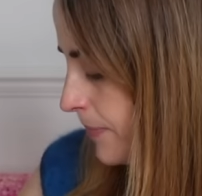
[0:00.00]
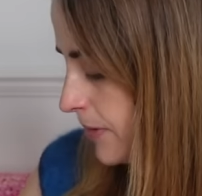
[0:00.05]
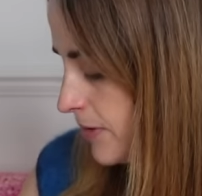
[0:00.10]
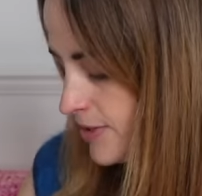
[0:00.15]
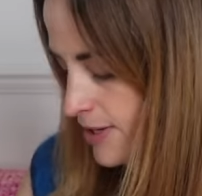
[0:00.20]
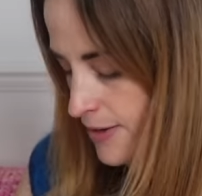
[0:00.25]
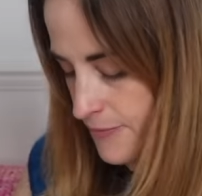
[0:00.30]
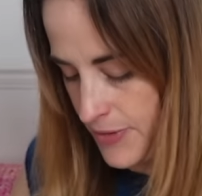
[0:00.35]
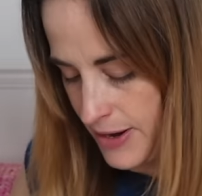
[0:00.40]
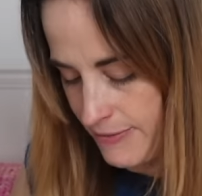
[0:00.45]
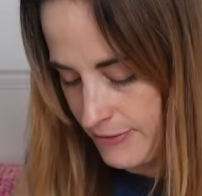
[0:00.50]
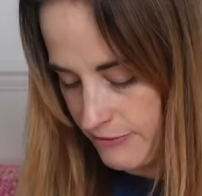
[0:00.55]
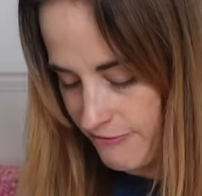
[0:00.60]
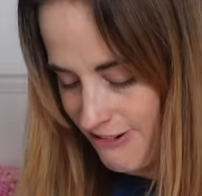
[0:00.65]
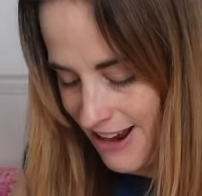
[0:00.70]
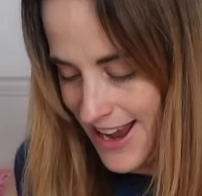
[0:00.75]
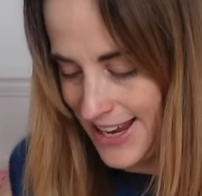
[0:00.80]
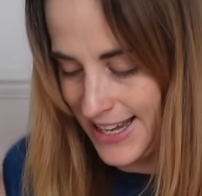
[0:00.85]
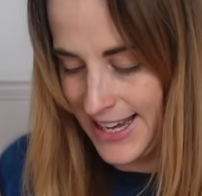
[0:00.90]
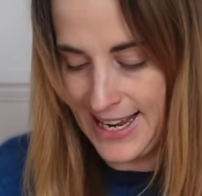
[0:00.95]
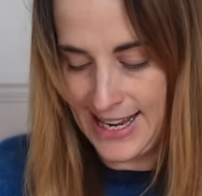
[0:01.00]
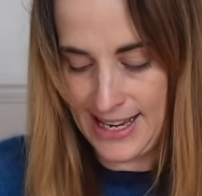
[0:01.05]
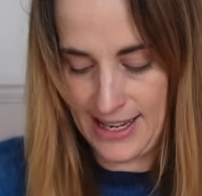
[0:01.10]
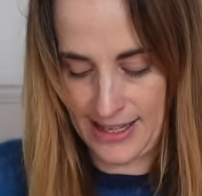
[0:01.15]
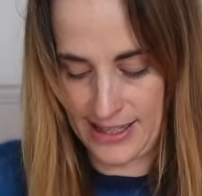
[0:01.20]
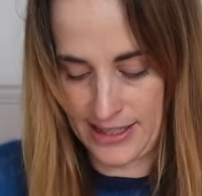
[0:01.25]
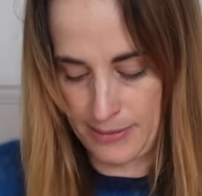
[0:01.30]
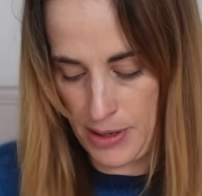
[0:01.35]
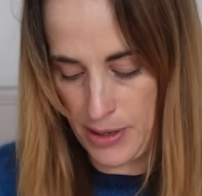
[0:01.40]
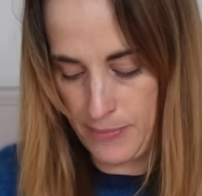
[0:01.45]
because I very rarely
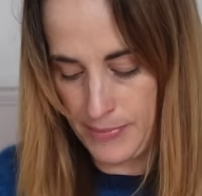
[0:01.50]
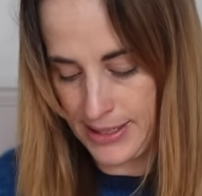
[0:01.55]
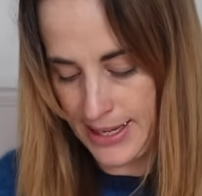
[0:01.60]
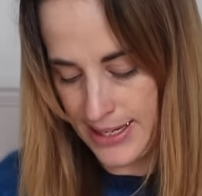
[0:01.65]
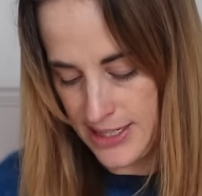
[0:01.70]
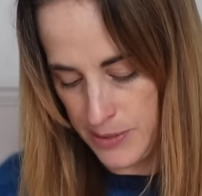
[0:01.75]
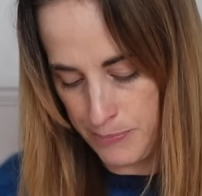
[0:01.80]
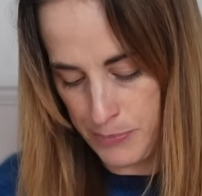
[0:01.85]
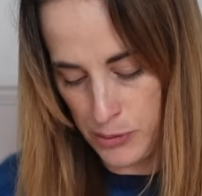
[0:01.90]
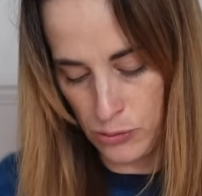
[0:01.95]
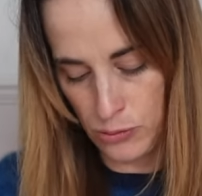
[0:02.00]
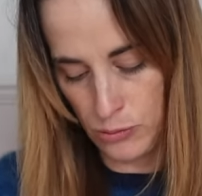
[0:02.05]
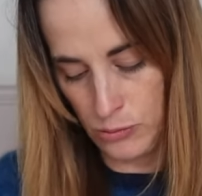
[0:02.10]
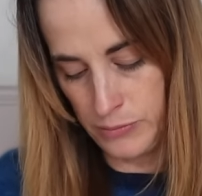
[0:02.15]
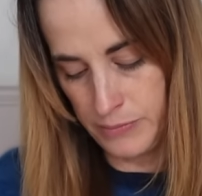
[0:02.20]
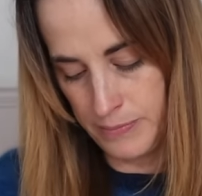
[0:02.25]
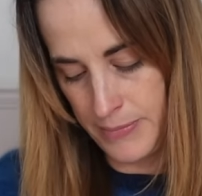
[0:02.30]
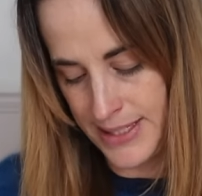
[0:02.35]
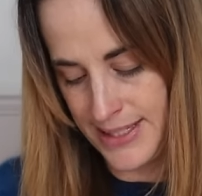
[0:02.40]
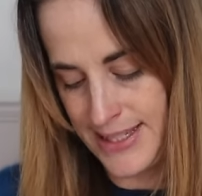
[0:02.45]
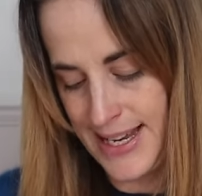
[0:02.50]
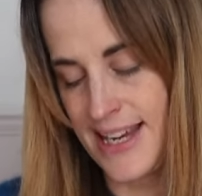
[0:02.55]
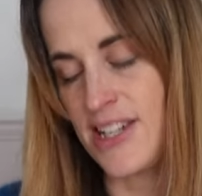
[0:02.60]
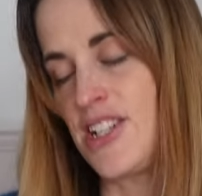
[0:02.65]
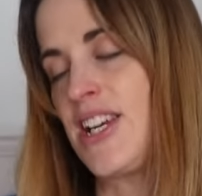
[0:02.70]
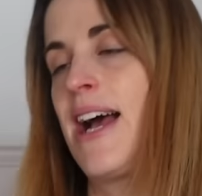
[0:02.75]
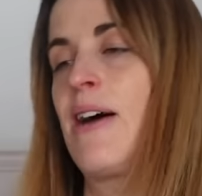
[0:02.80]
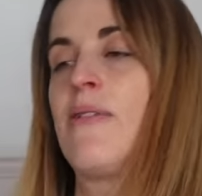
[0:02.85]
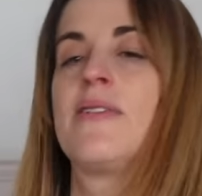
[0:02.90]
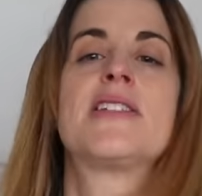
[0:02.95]
at the moment get to pull my
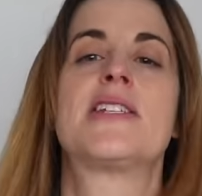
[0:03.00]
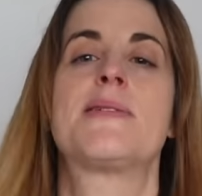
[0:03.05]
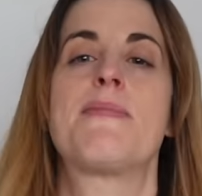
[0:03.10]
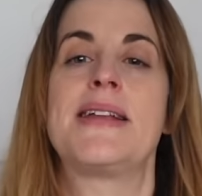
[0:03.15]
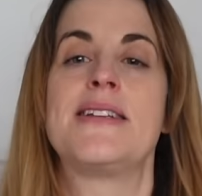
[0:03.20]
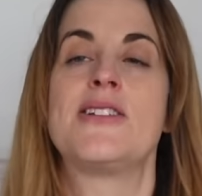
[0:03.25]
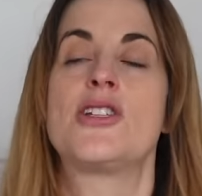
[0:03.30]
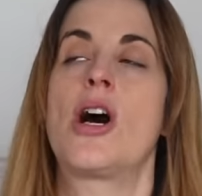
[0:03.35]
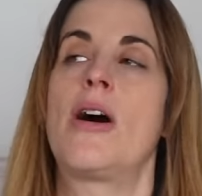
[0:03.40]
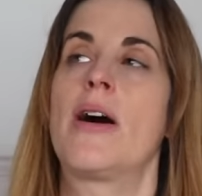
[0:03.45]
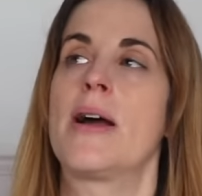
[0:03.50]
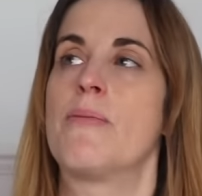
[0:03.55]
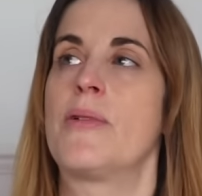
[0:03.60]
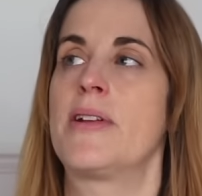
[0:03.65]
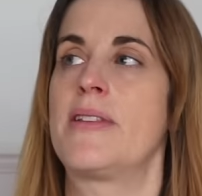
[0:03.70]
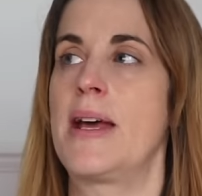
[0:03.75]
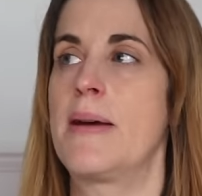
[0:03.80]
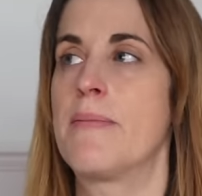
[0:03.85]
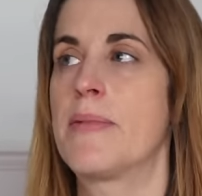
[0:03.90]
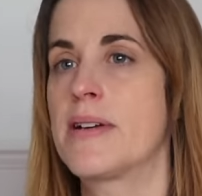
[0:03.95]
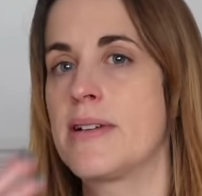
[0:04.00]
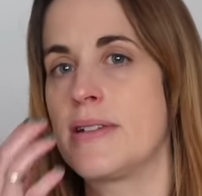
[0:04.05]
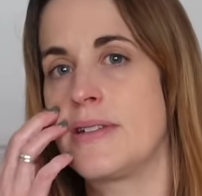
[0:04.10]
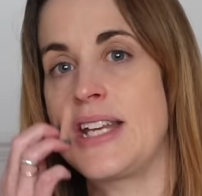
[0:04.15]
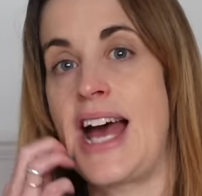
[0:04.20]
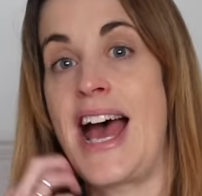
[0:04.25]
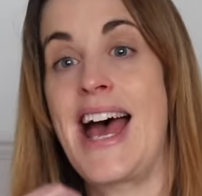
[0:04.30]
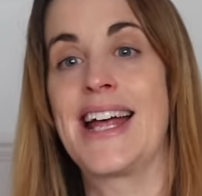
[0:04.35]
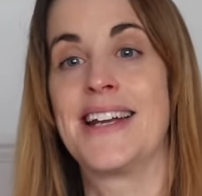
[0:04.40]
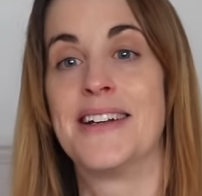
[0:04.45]
stash out and spend time with it, because
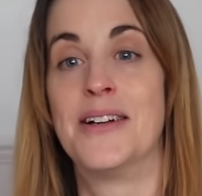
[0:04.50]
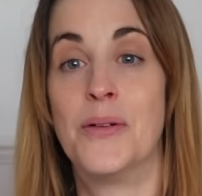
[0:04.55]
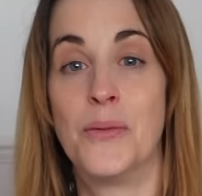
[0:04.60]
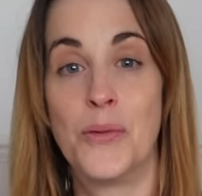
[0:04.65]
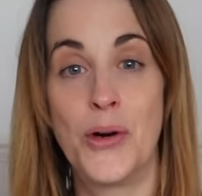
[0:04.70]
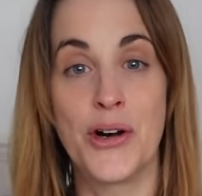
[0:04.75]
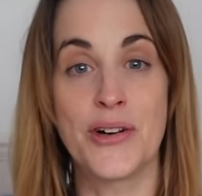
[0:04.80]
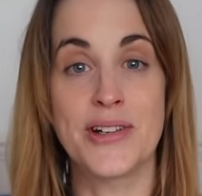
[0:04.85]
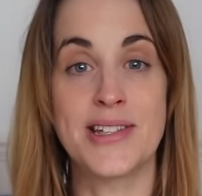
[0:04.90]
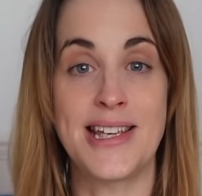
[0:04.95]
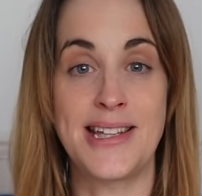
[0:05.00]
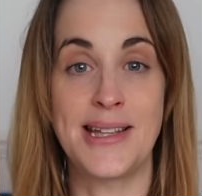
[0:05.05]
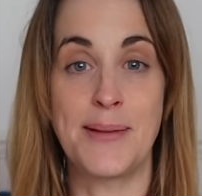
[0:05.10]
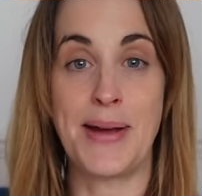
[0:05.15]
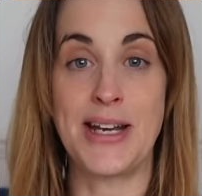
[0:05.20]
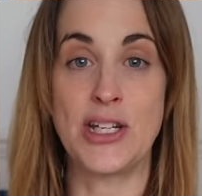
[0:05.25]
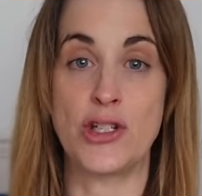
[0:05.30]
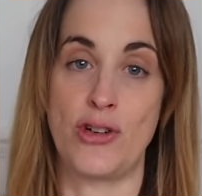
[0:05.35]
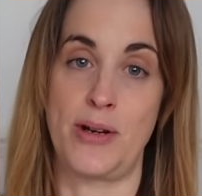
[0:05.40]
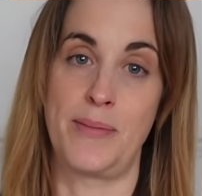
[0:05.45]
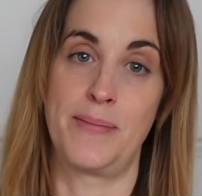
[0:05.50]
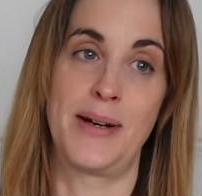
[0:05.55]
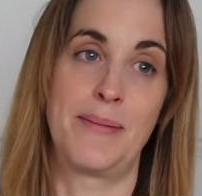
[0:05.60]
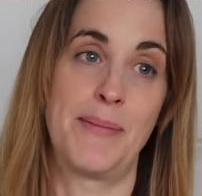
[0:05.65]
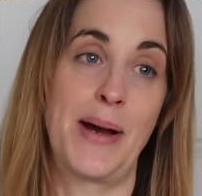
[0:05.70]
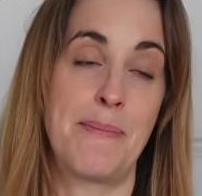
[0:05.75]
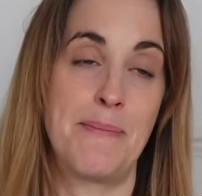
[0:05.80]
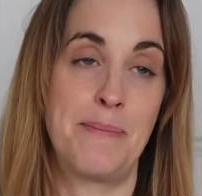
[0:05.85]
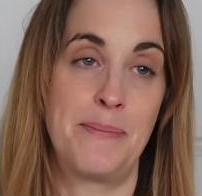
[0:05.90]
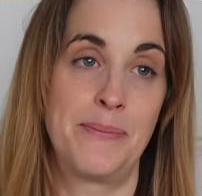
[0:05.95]
Dan works in the bedroom and
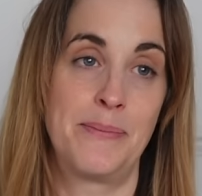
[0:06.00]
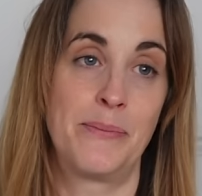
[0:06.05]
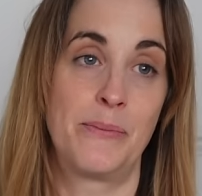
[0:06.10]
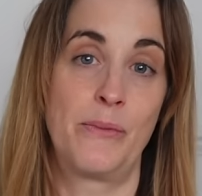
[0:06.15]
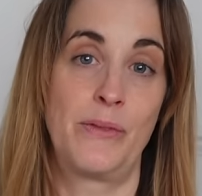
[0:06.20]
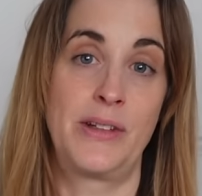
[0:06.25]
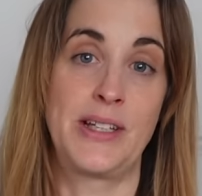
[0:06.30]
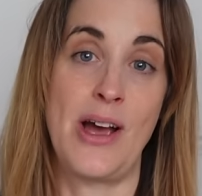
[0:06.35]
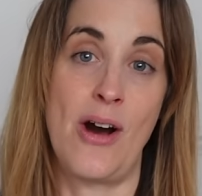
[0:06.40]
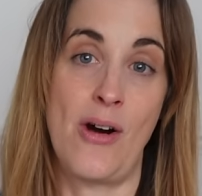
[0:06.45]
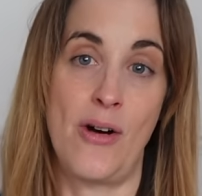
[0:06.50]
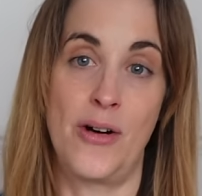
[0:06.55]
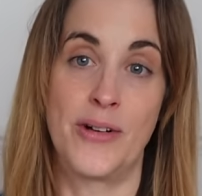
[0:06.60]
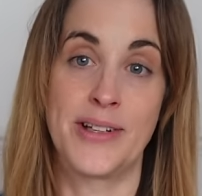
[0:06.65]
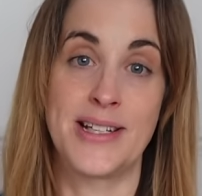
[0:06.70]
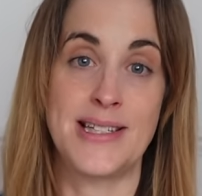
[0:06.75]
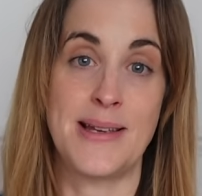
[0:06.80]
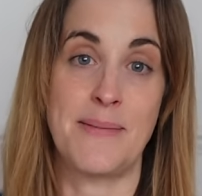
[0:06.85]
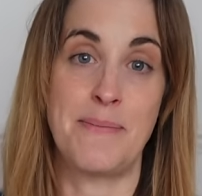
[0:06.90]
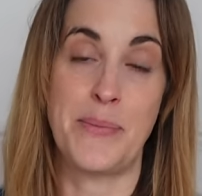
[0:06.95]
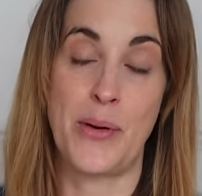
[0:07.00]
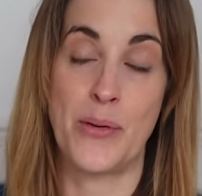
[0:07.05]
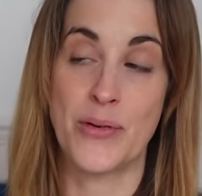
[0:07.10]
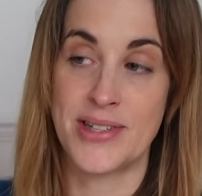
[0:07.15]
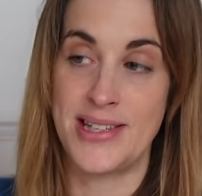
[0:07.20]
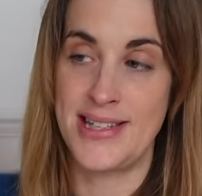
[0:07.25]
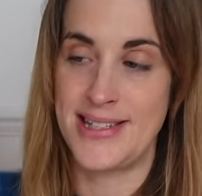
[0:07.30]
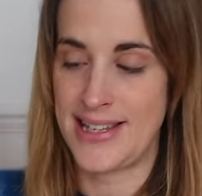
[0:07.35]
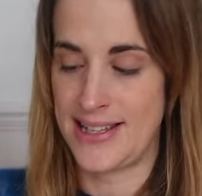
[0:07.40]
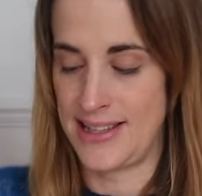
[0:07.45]
my yarn is in
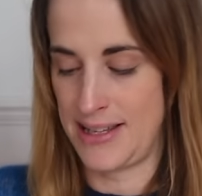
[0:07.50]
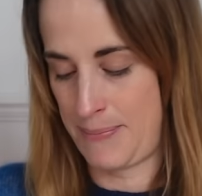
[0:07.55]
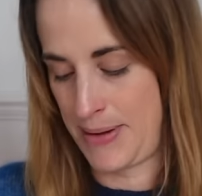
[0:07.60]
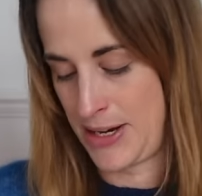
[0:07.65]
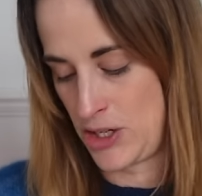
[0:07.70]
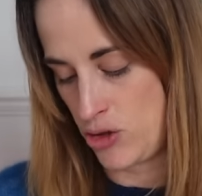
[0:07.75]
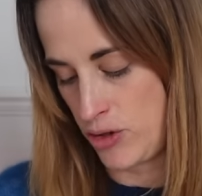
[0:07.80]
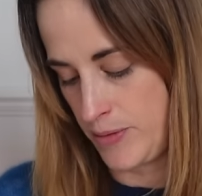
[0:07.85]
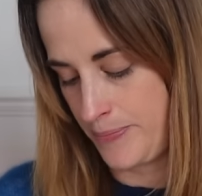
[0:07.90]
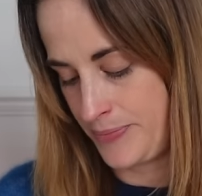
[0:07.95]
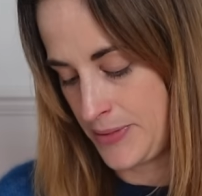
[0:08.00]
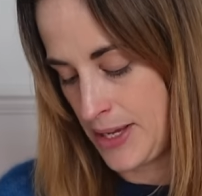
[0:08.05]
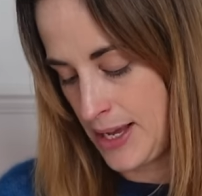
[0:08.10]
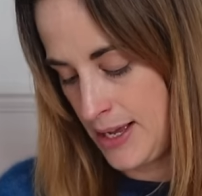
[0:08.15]
boxes in the bedroom.